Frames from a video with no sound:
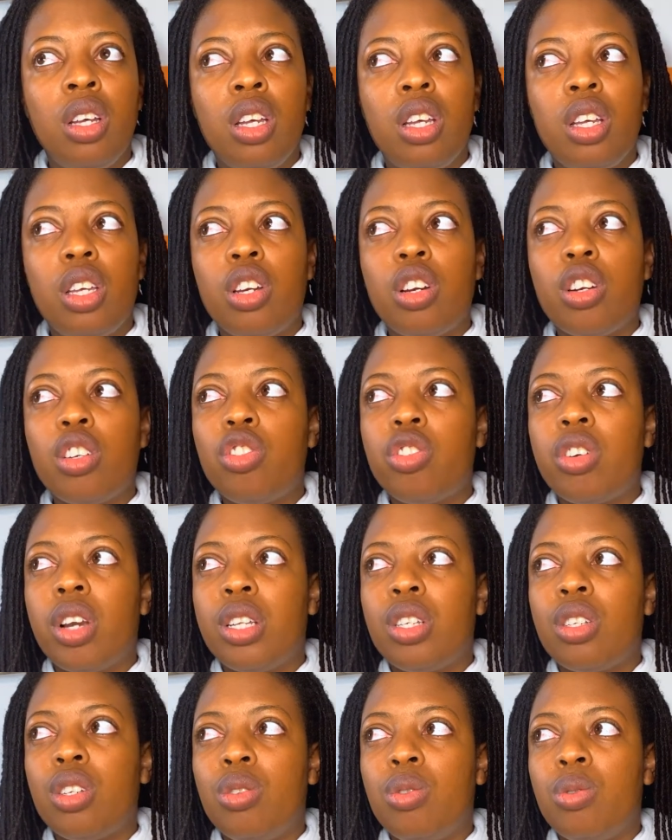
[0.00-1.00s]
you're trying
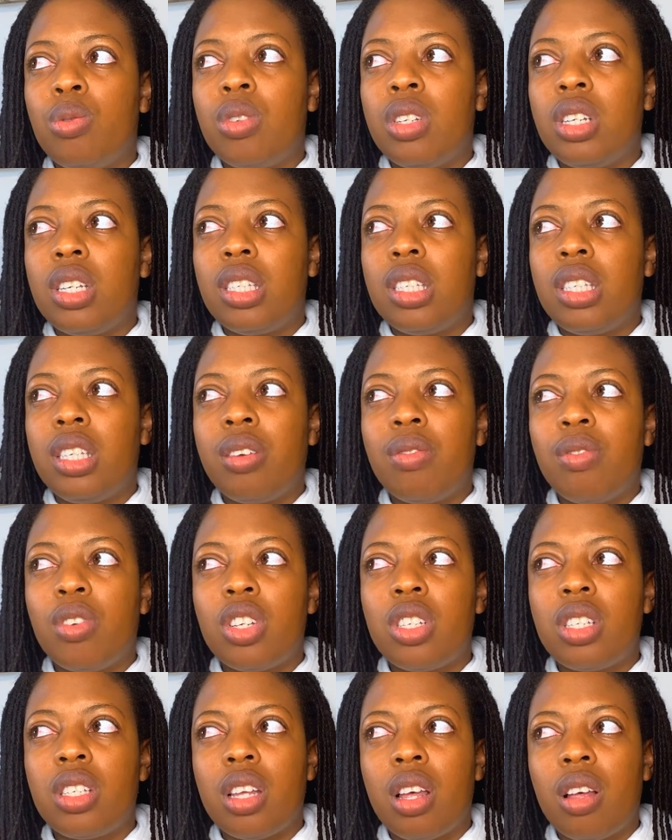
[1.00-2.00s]
to do this, give
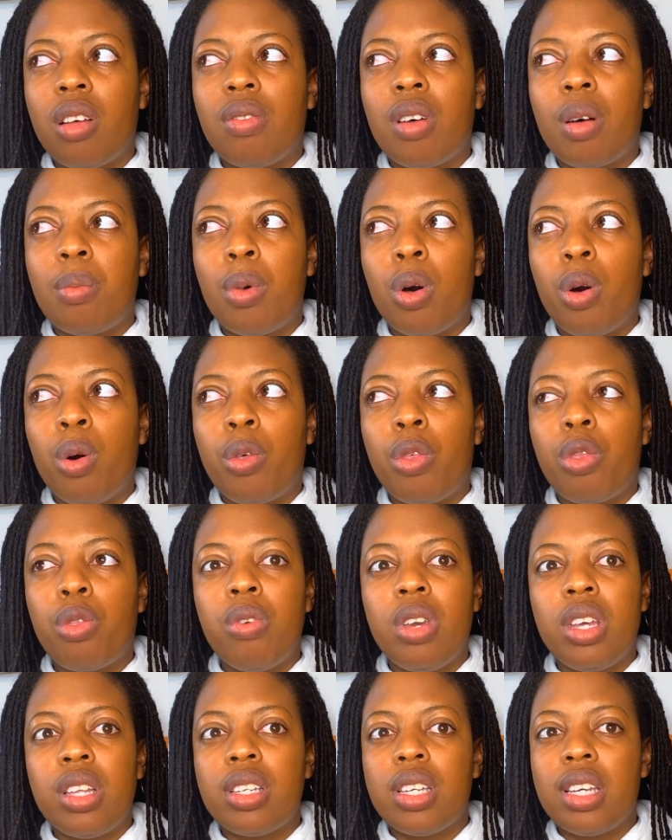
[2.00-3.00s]
yourself about
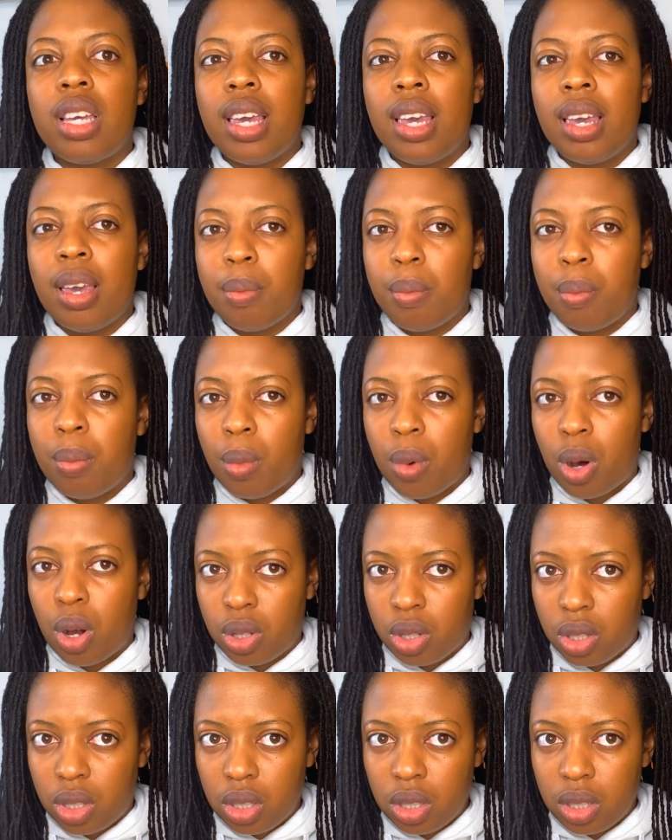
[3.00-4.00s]
3 to 8
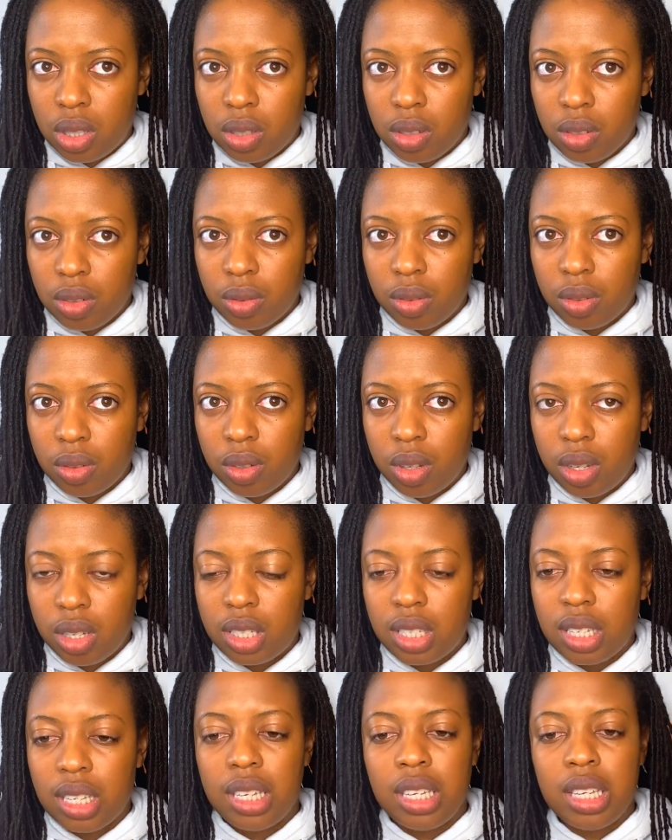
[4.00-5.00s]
months
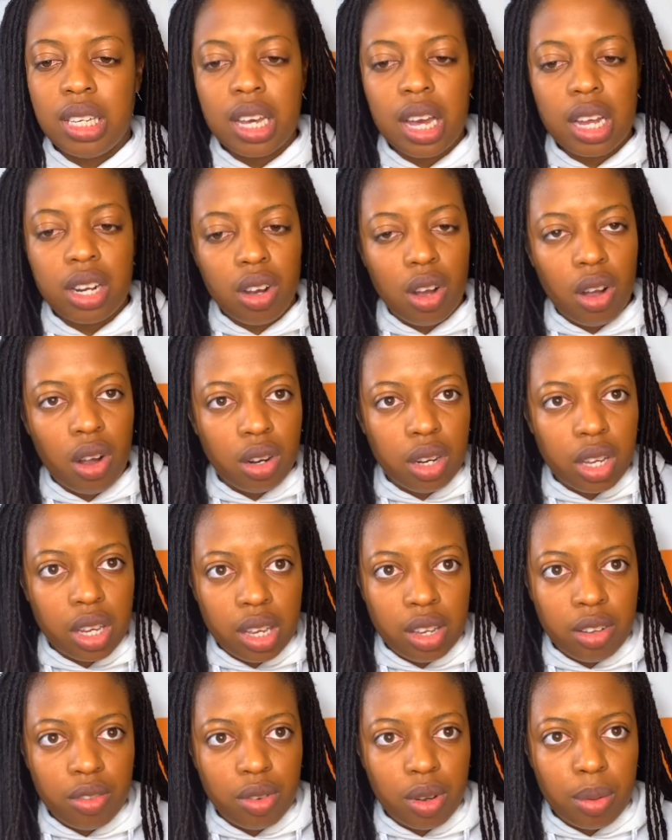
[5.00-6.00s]
to gather all the
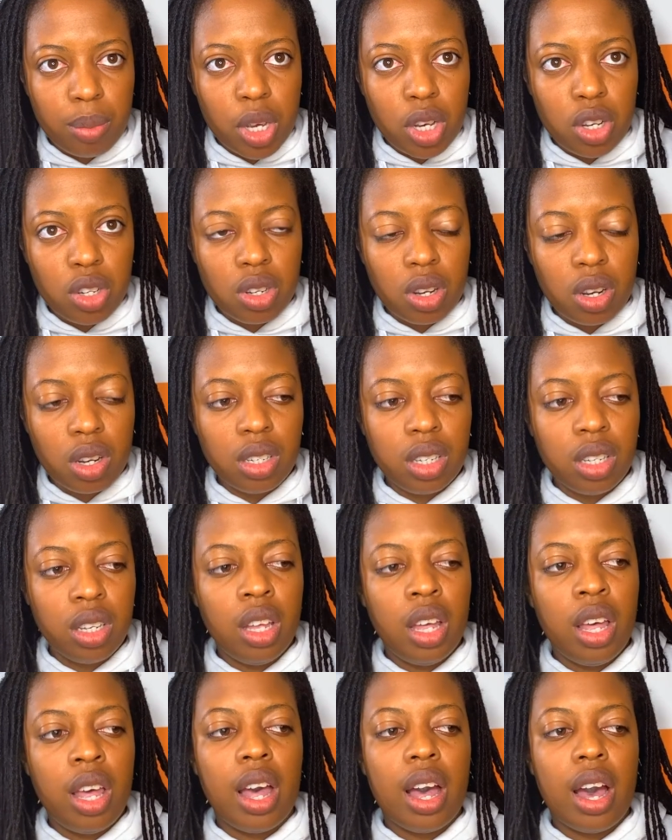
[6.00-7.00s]
information,
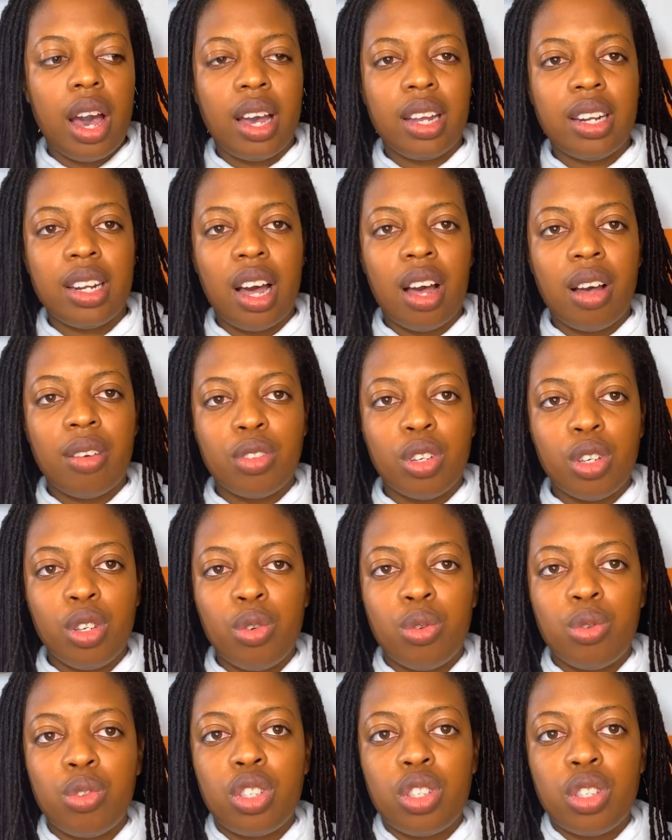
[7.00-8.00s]
and after
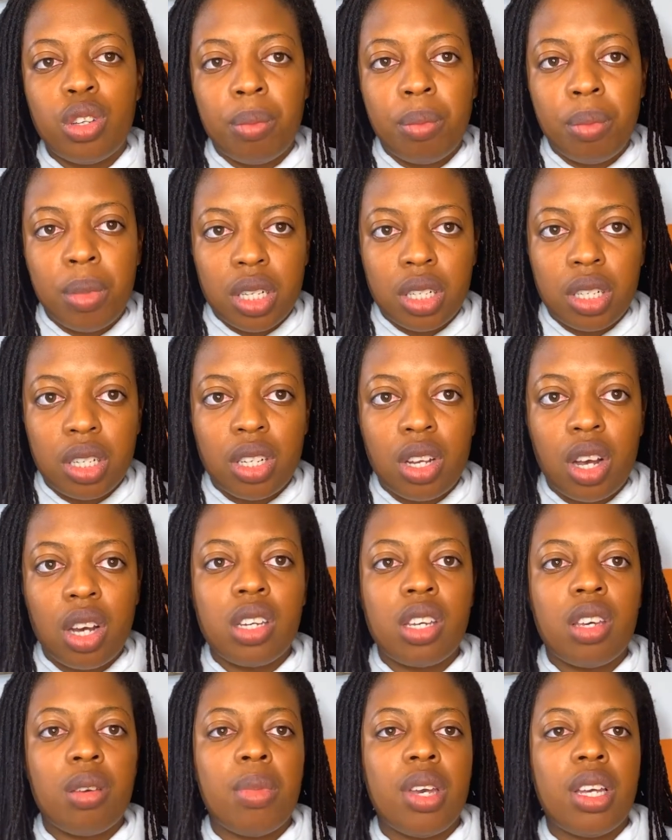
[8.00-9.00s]
you submit the
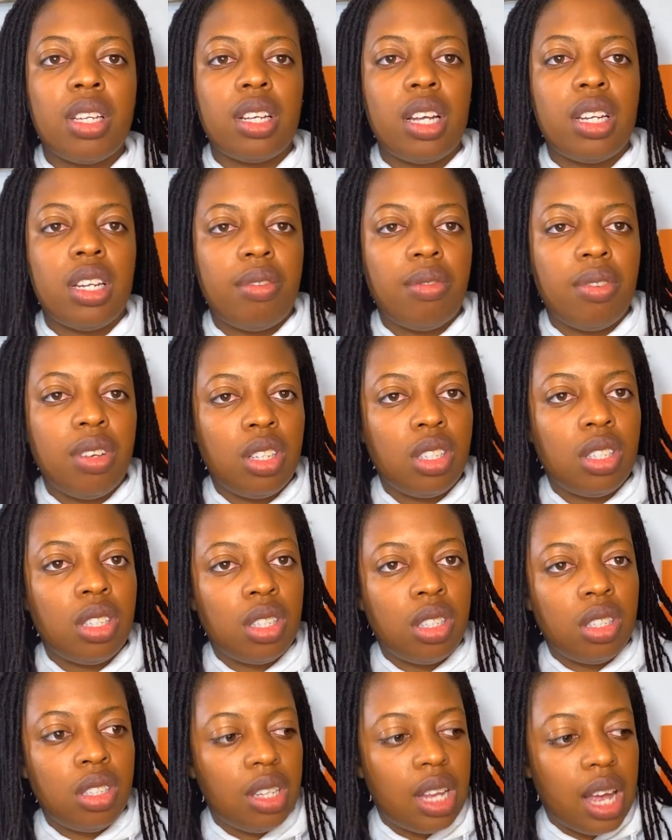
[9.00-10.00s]
document, and if it
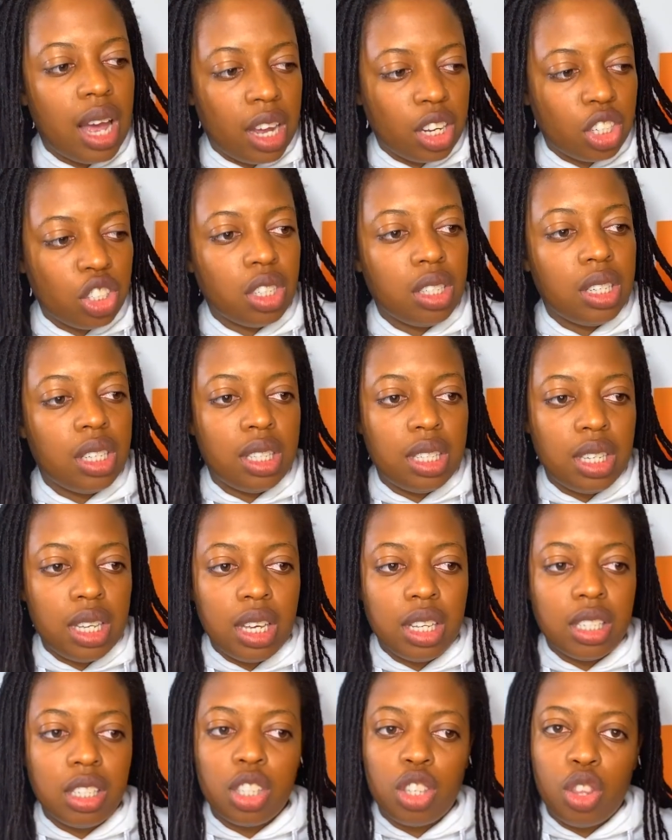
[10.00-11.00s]
actually
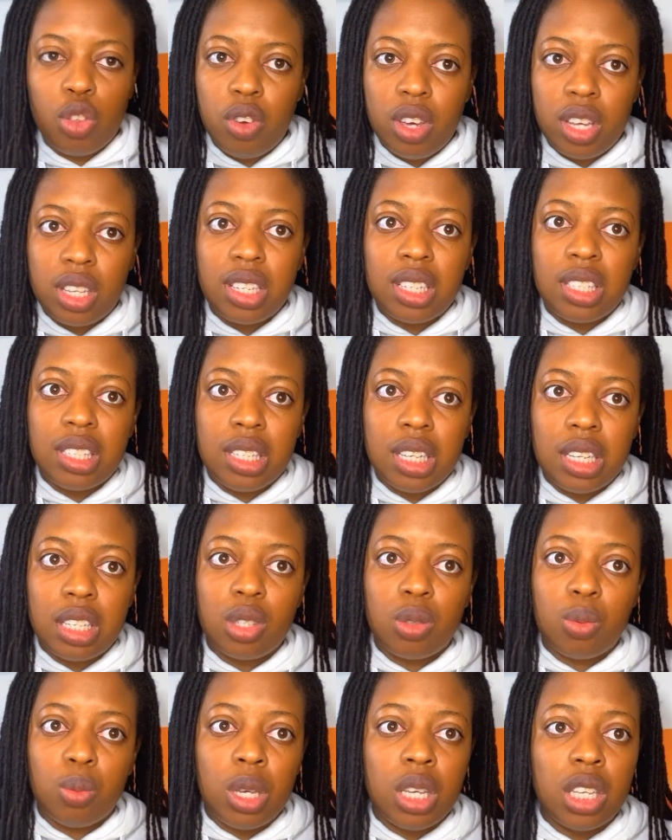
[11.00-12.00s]
takes 3 to
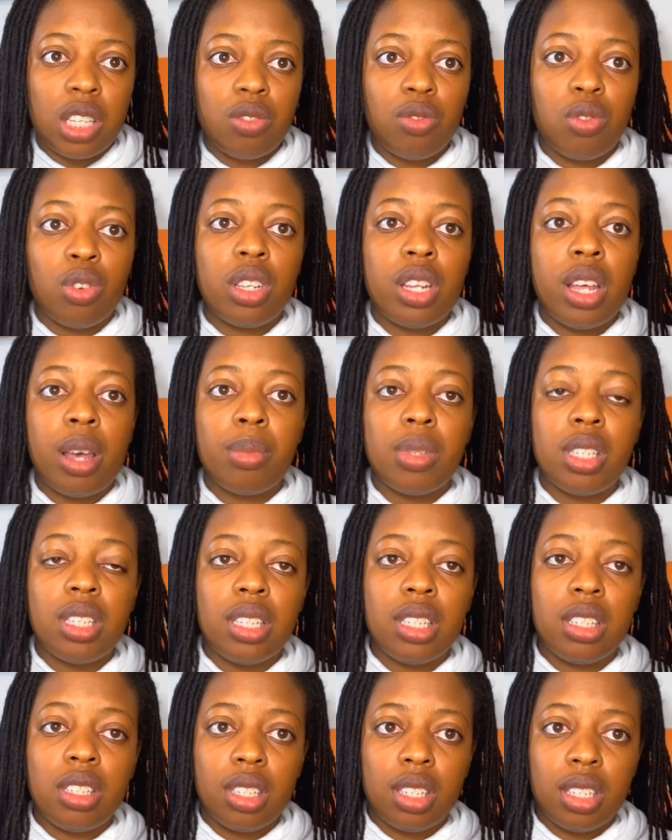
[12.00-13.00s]
6 weeks for them
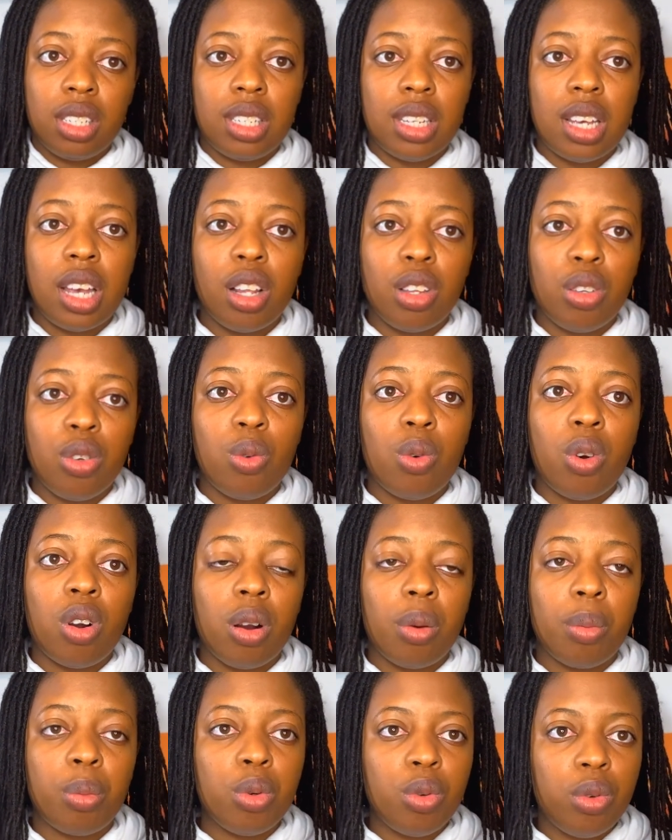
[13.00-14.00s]
to tell you or
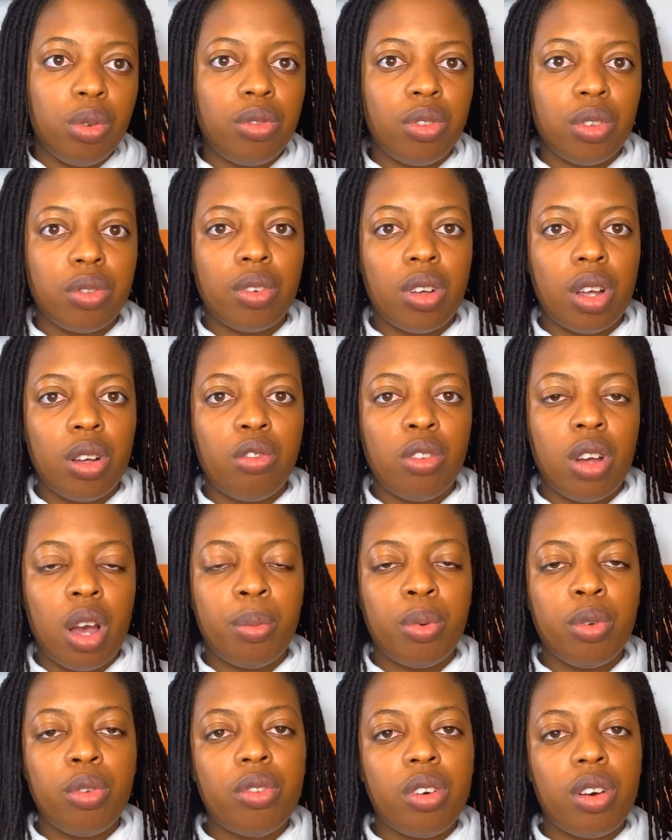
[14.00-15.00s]

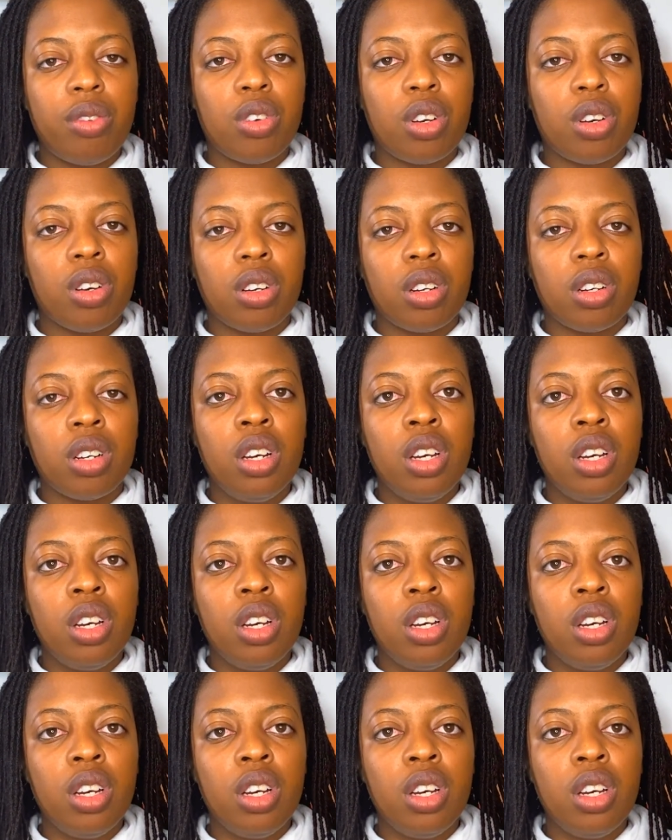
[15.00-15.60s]
approve of your